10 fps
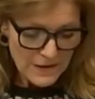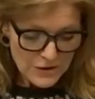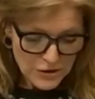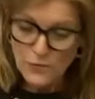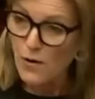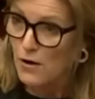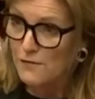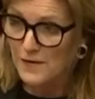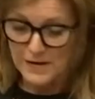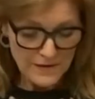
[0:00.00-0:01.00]
Too
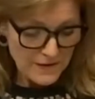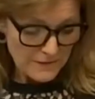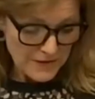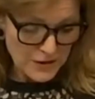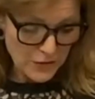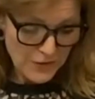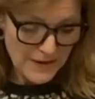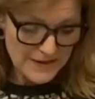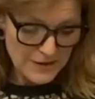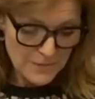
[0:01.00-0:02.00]
often,
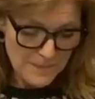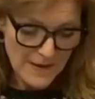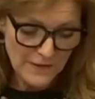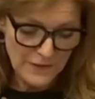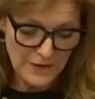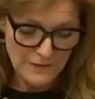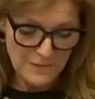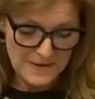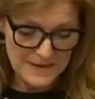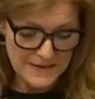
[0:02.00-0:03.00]
Victorians who benefit from
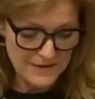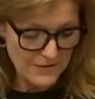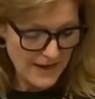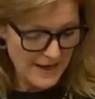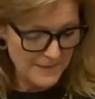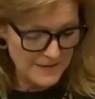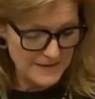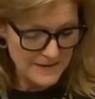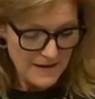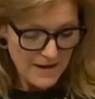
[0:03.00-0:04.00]
medicinal
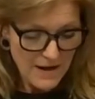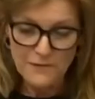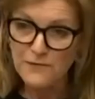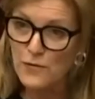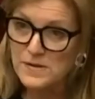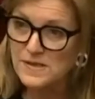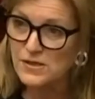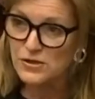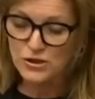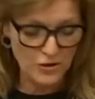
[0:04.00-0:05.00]
cannabis are forced
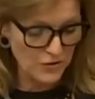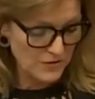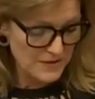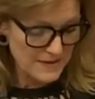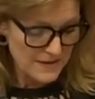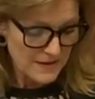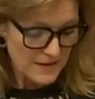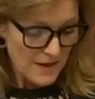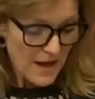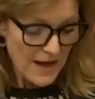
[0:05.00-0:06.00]
to choose
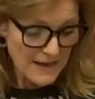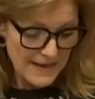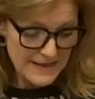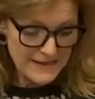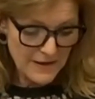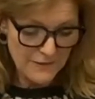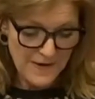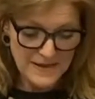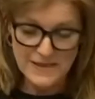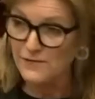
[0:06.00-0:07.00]
a less
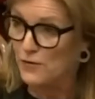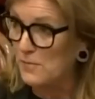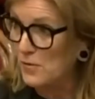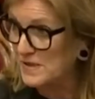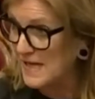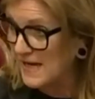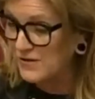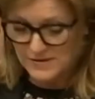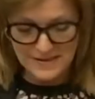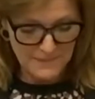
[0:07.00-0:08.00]
effective or more
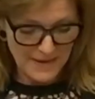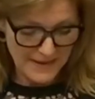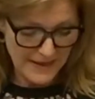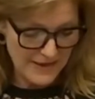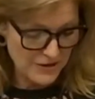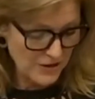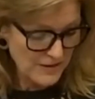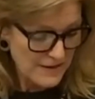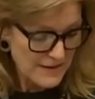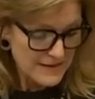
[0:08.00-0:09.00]
dangerous medication,
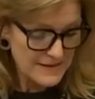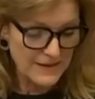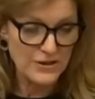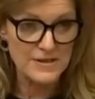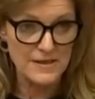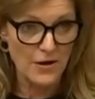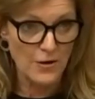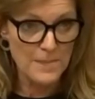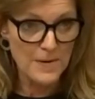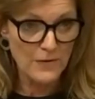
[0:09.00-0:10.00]
such as an
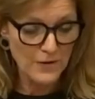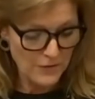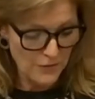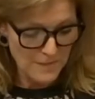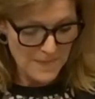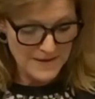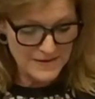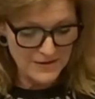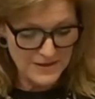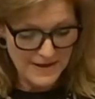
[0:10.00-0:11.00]
opioid or a
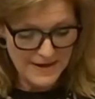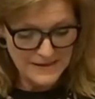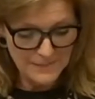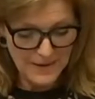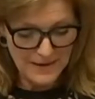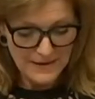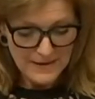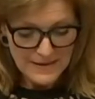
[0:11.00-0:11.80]
benzodiazepine,